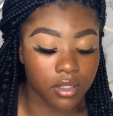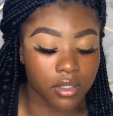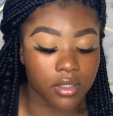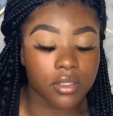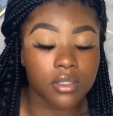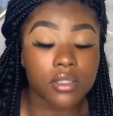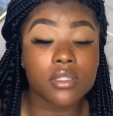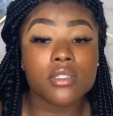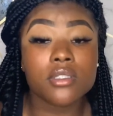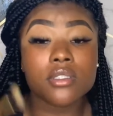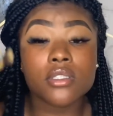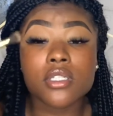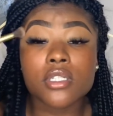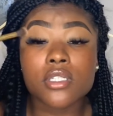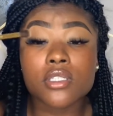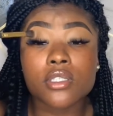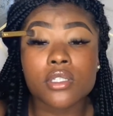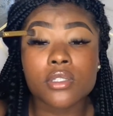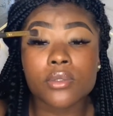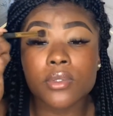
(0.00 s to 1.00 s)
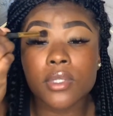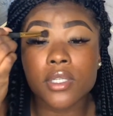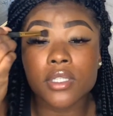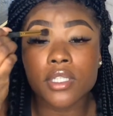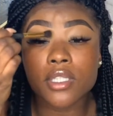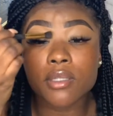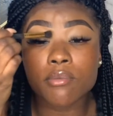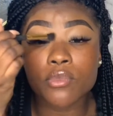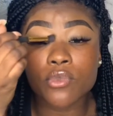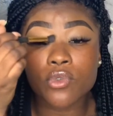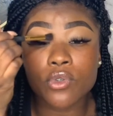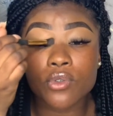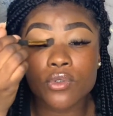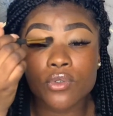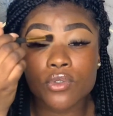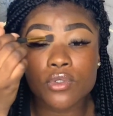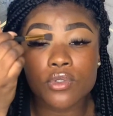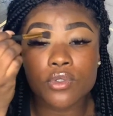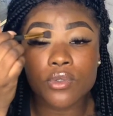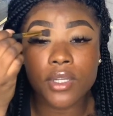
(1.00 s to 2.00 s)
Like just so nothing
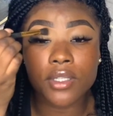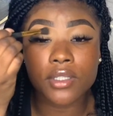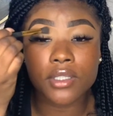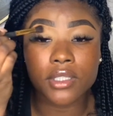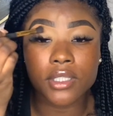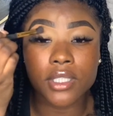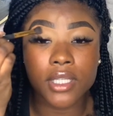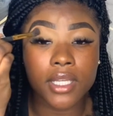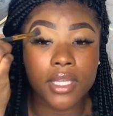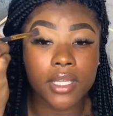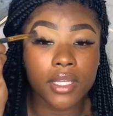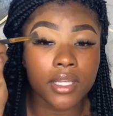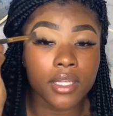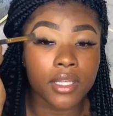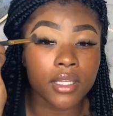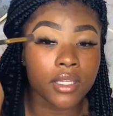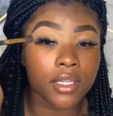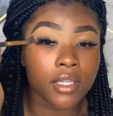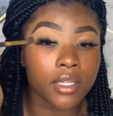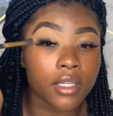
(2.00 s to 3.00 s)
moves throughout the day.